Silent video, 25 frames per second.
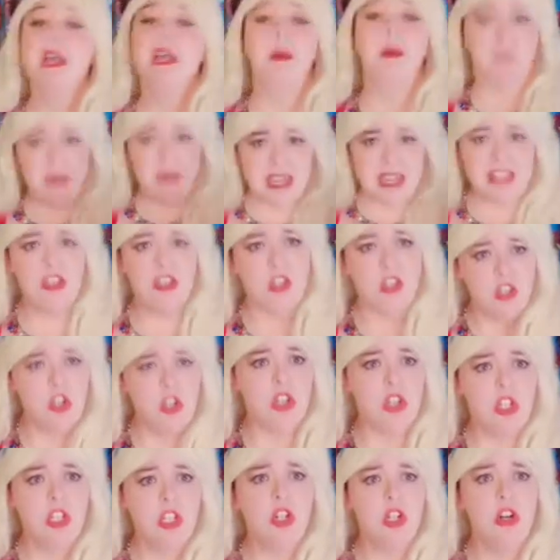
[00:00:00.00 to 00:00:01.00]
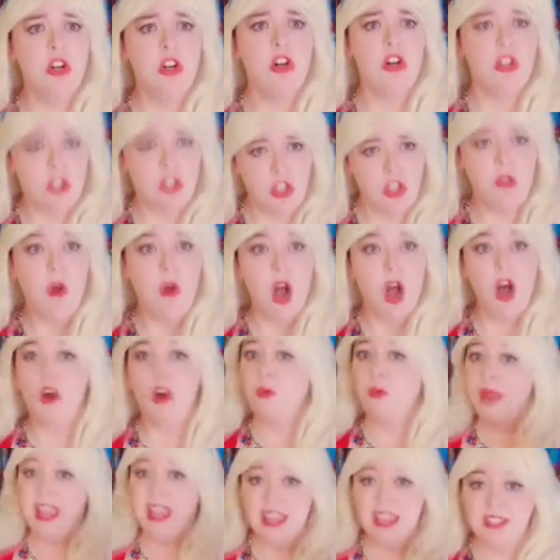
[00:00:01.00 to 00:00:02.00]
Be the good girl you
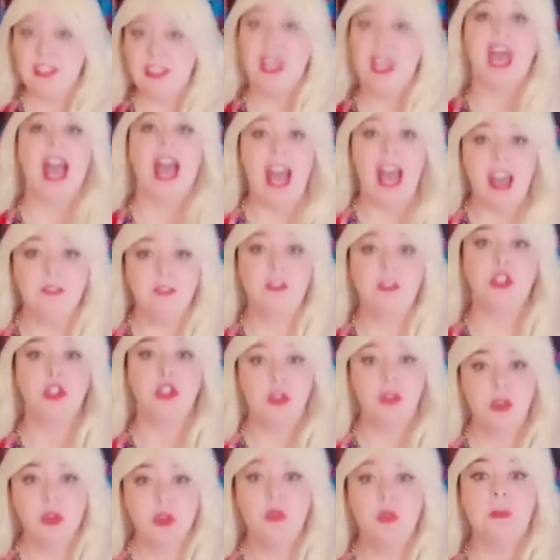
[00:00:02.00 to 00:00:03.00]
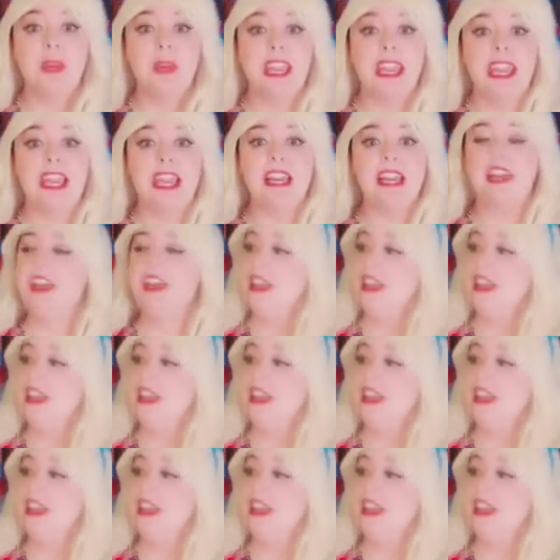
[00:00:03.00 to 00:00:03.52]
always have to be.